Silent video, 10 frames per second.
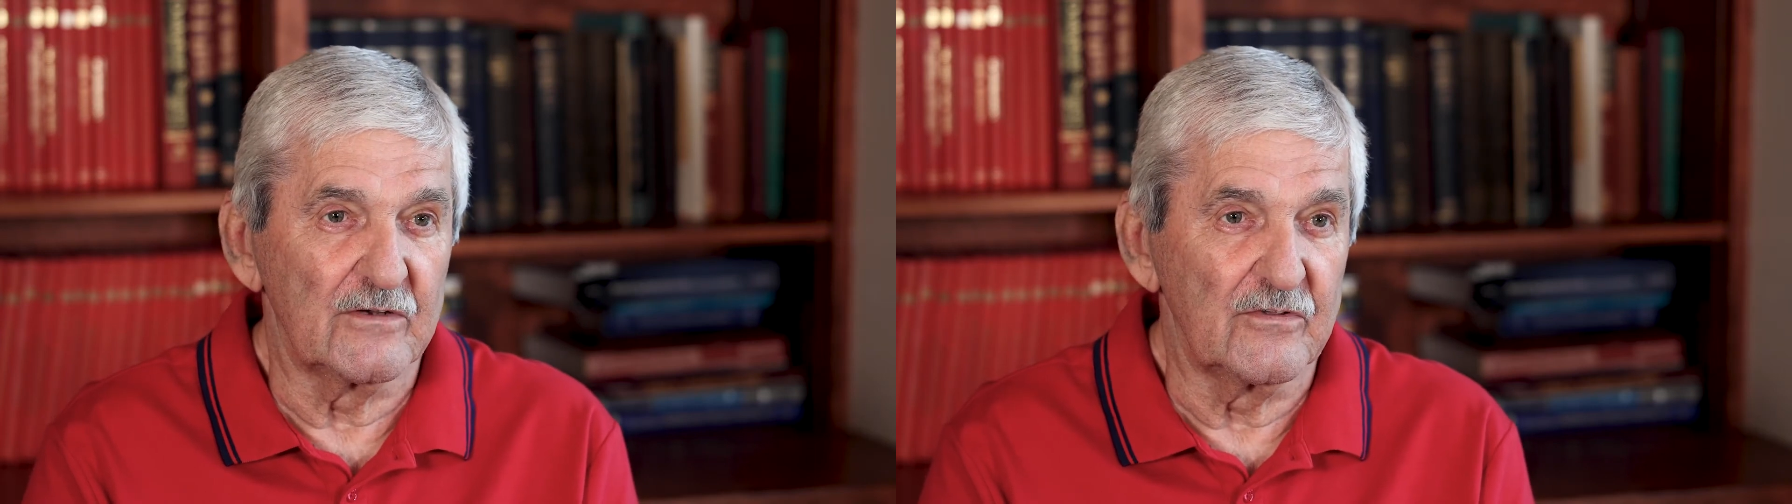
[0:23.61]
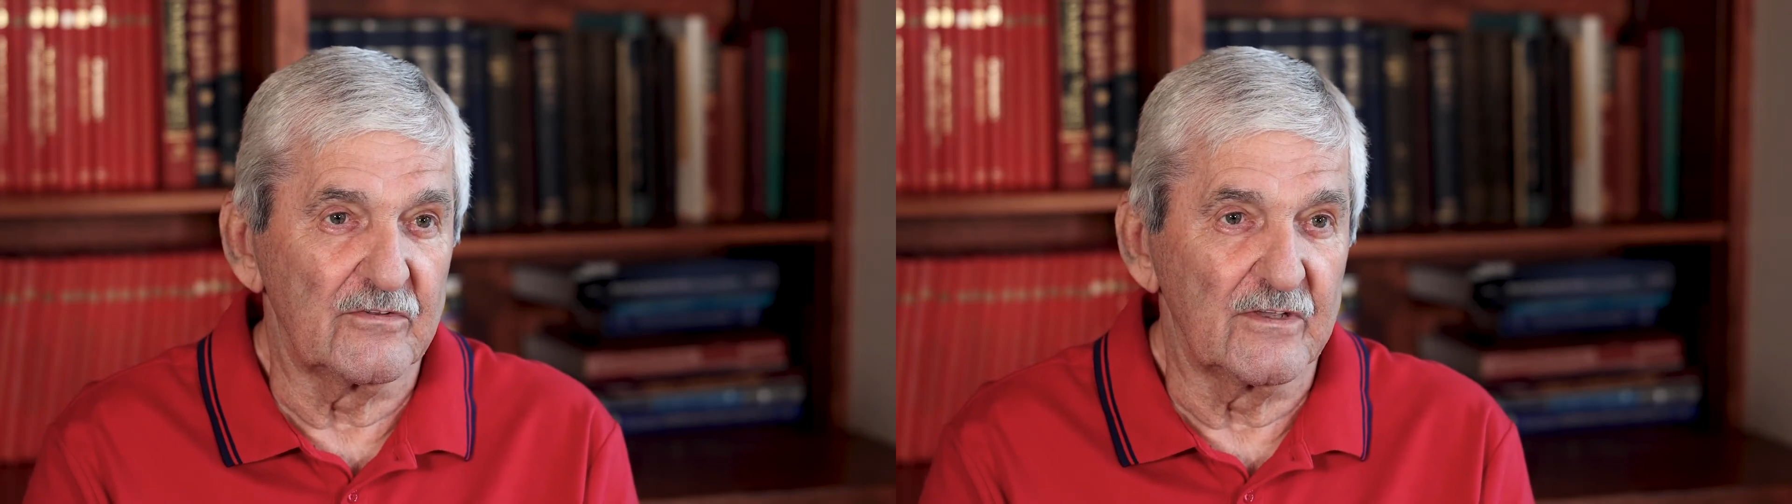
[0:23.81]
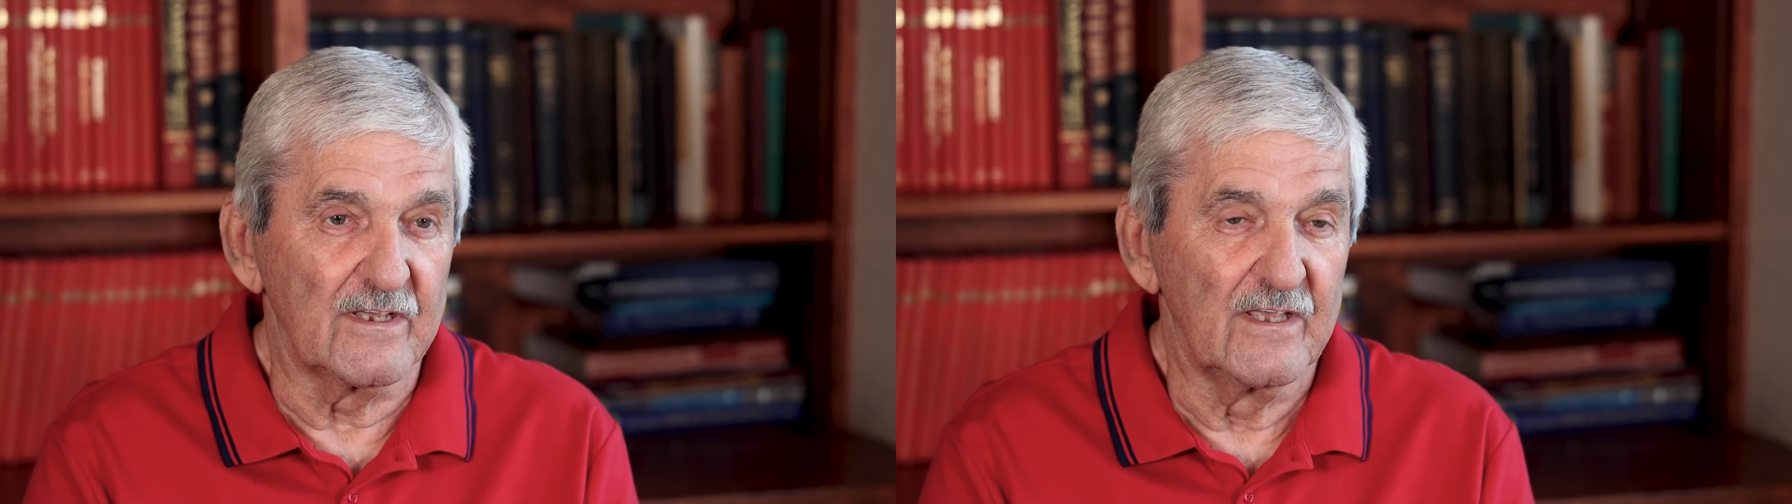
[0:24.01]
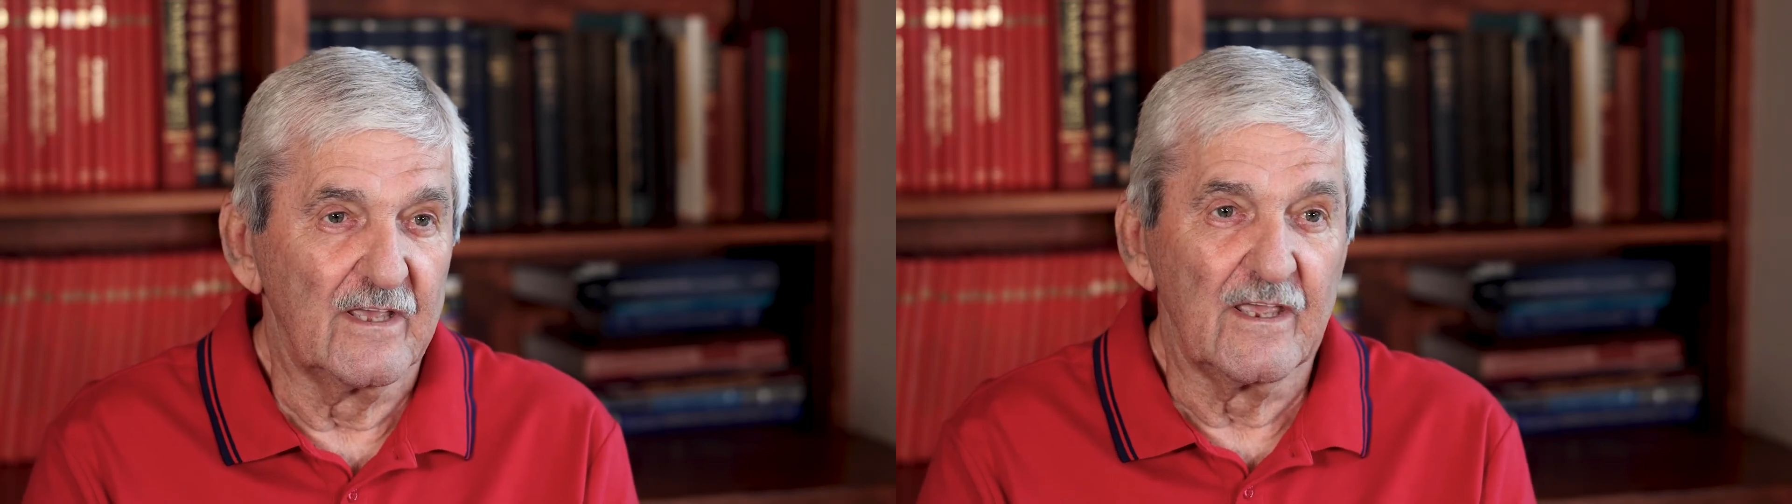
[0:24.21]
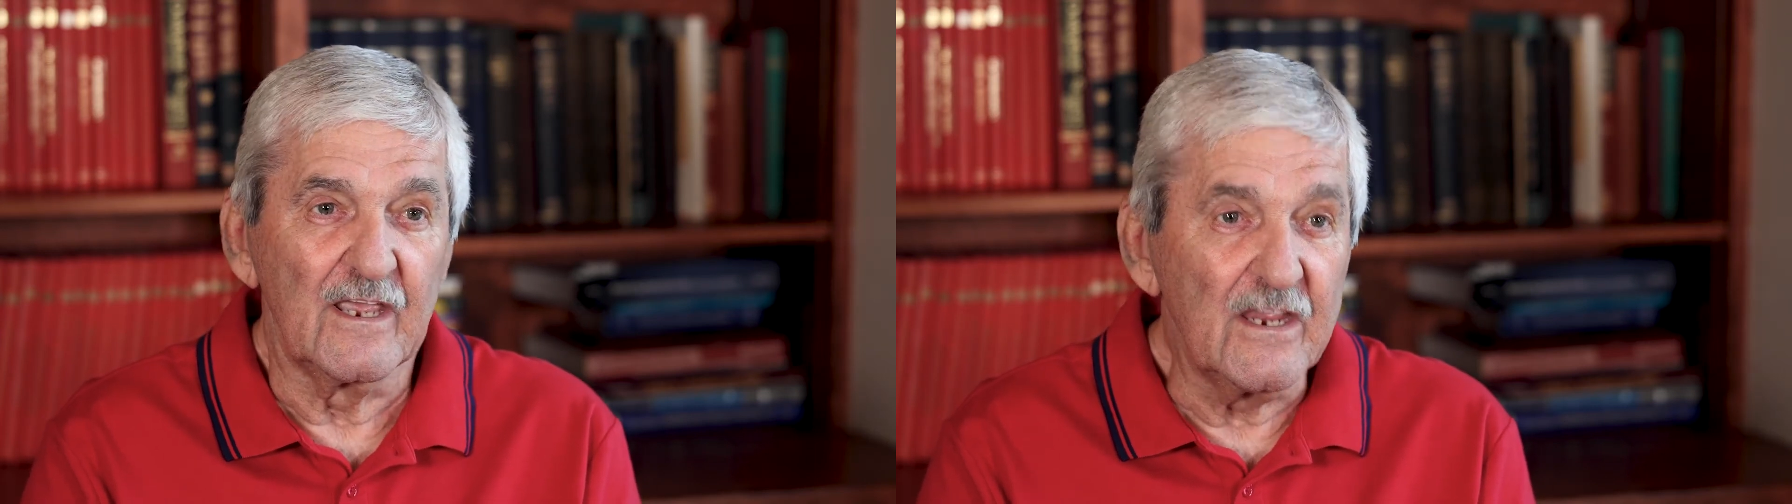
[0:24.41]
everything.
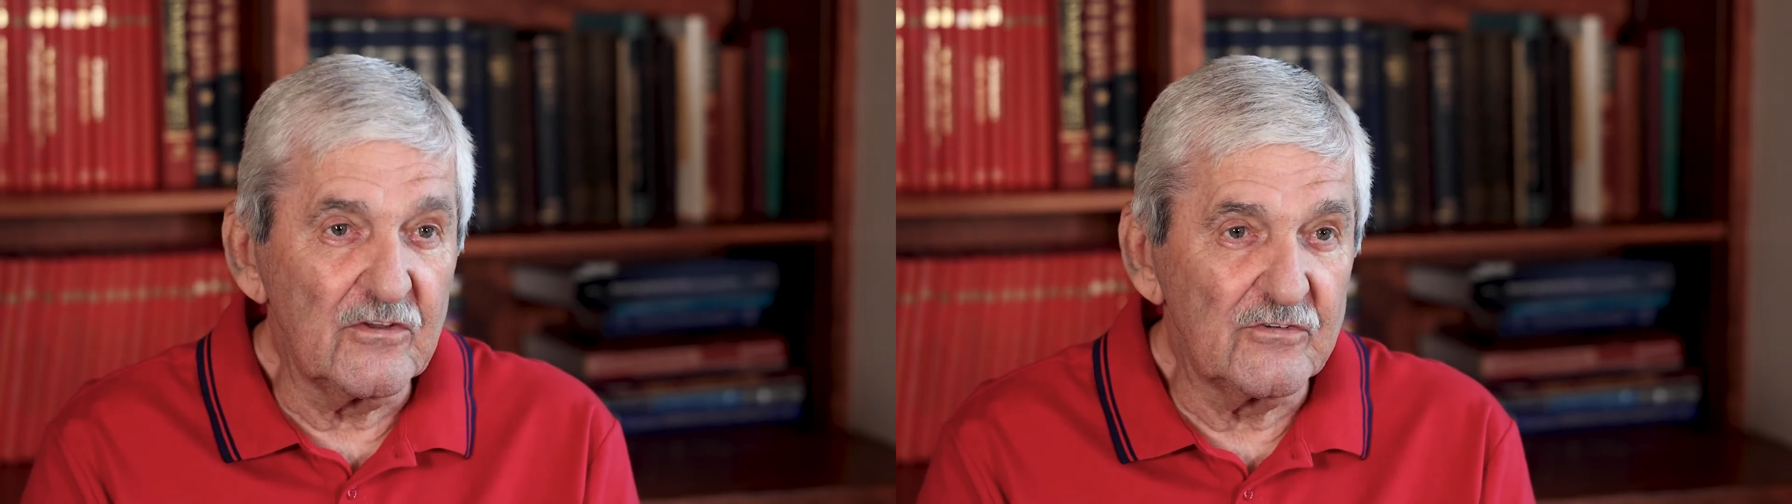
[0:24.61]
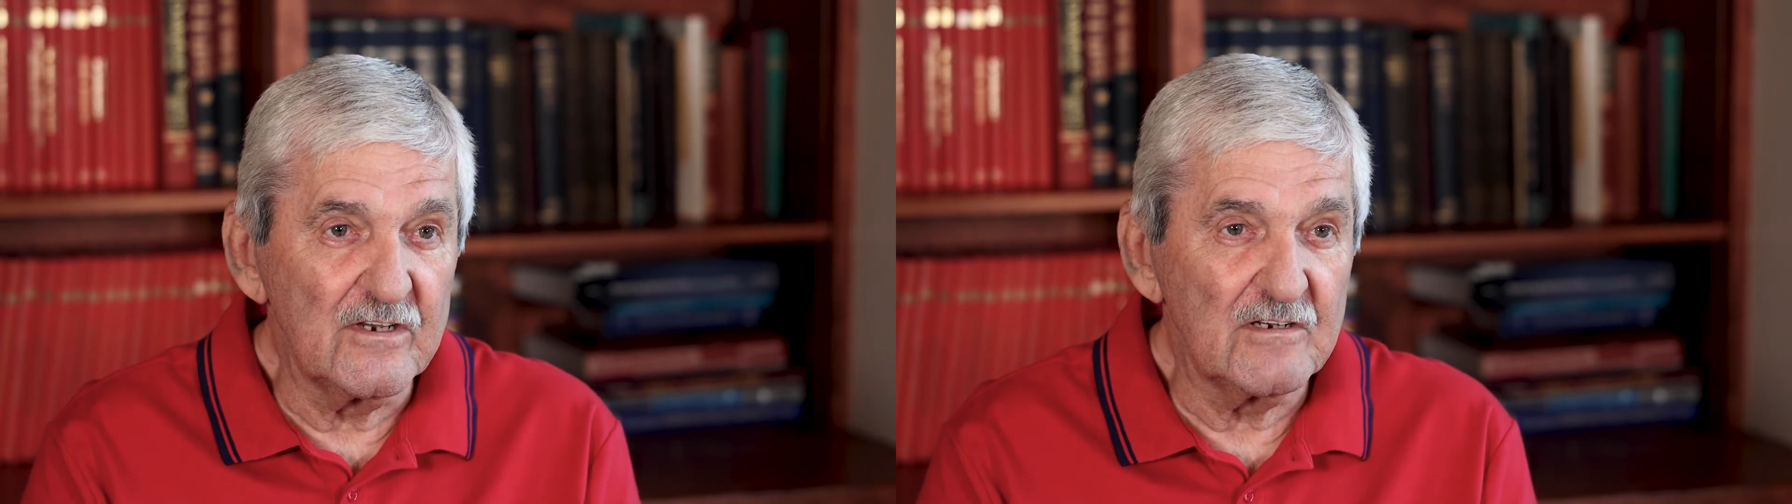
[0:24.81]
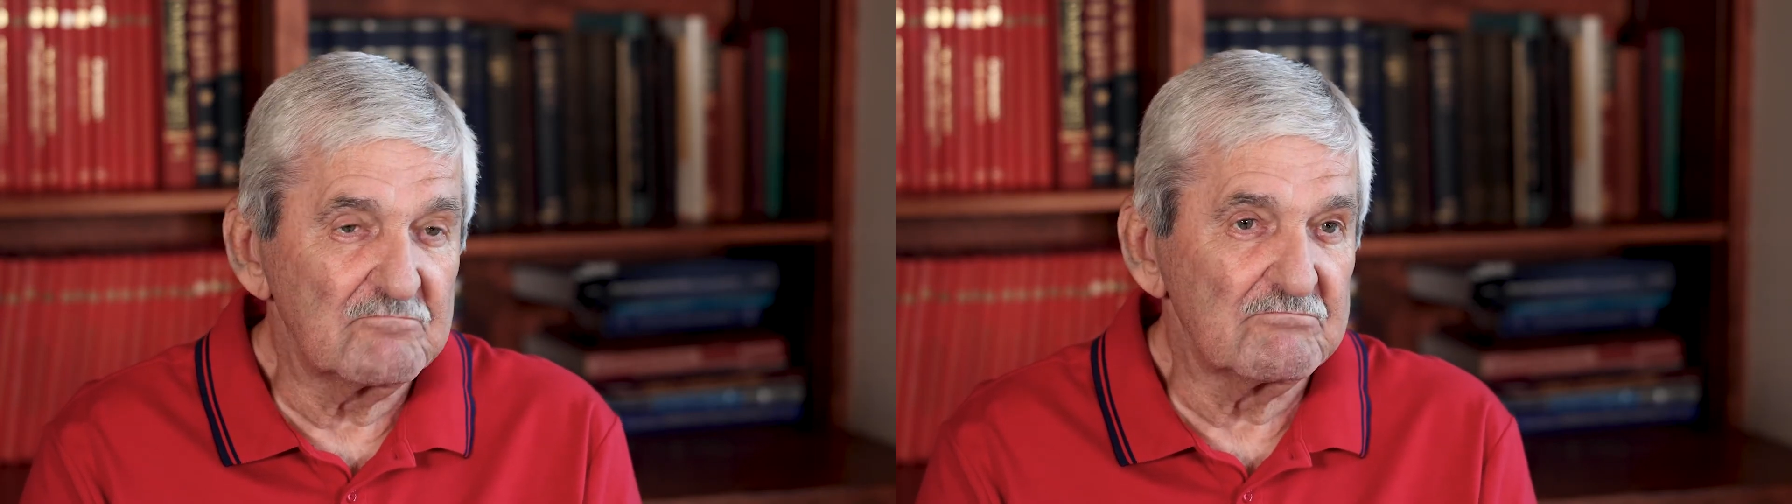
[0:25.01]
Easy,